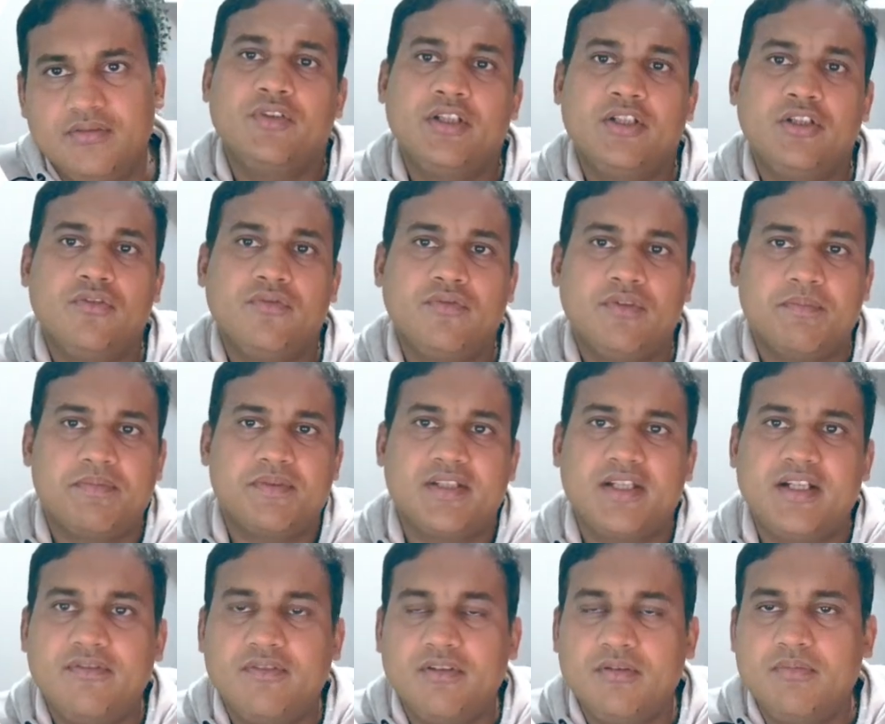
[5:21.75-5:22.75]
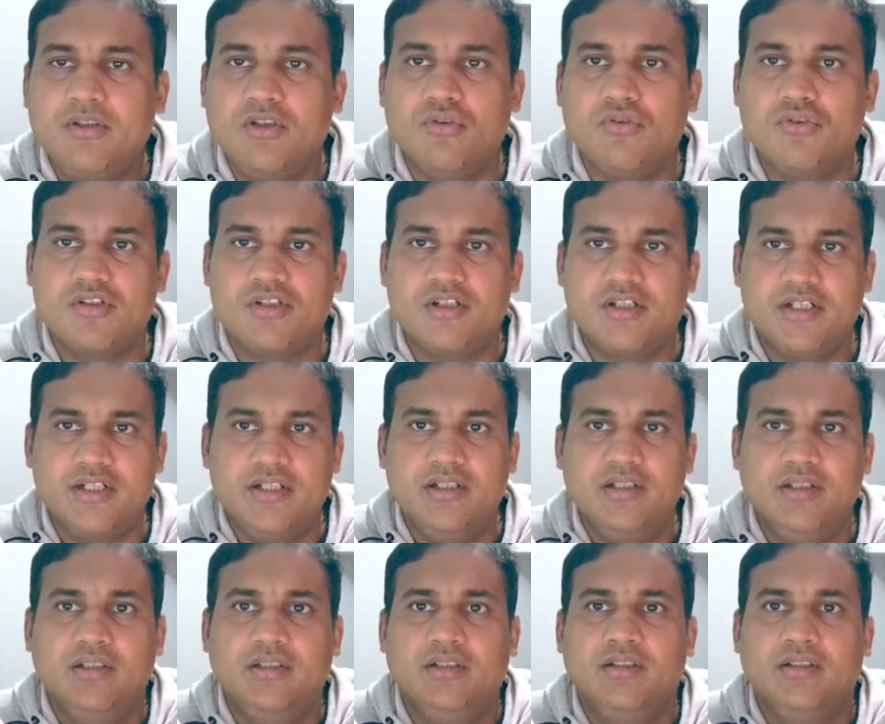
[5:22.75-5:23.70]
where your website will be hosted,